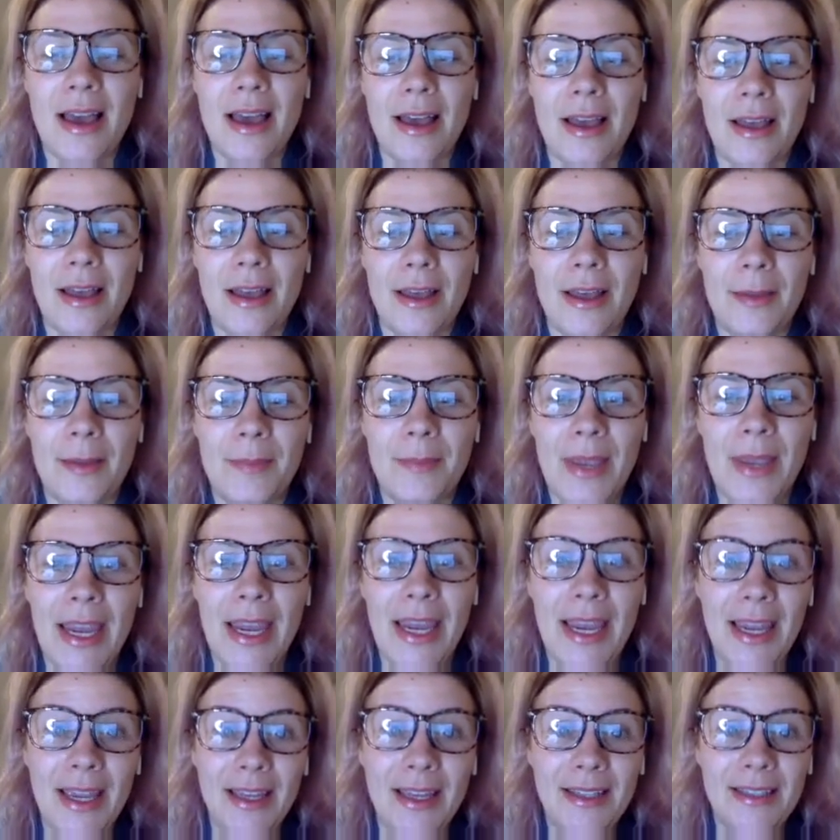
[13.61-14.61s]
Um,
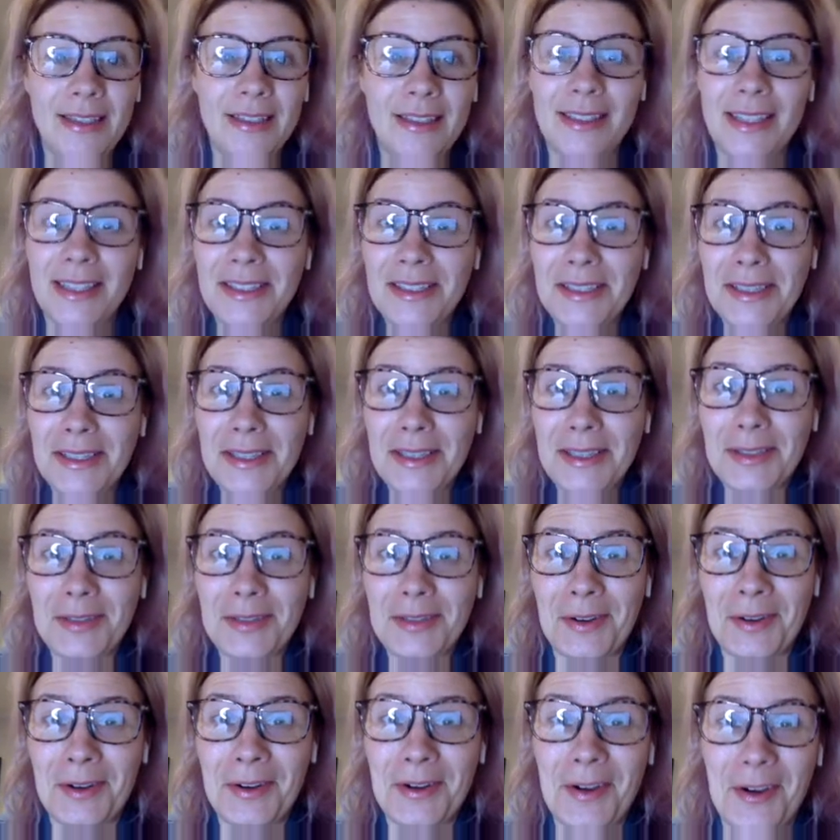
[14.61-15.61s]
and let's get
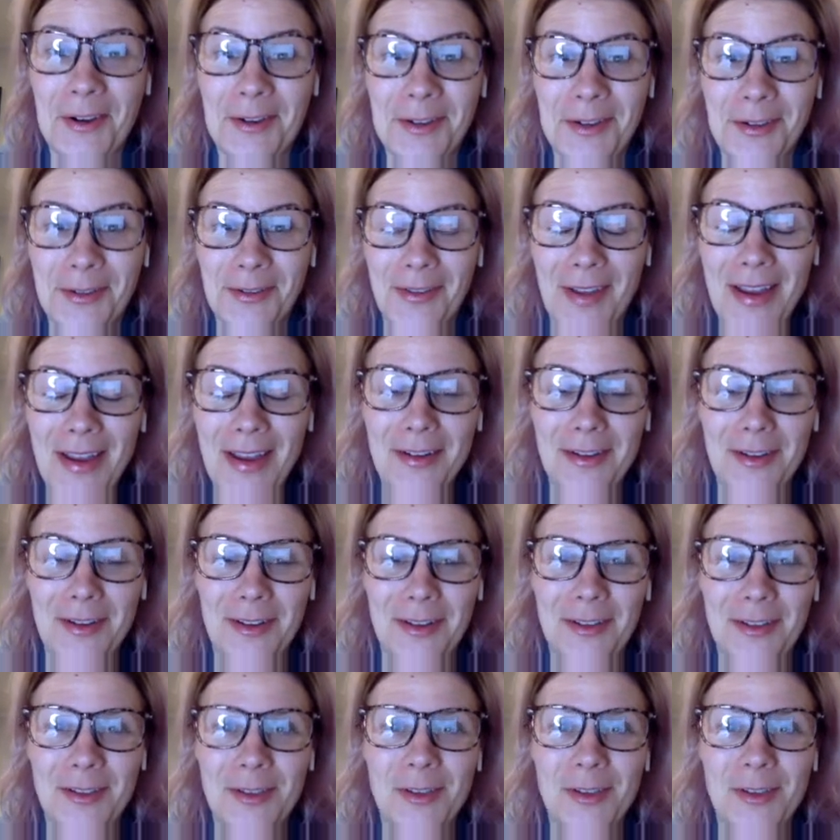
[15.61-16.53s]
started on your final.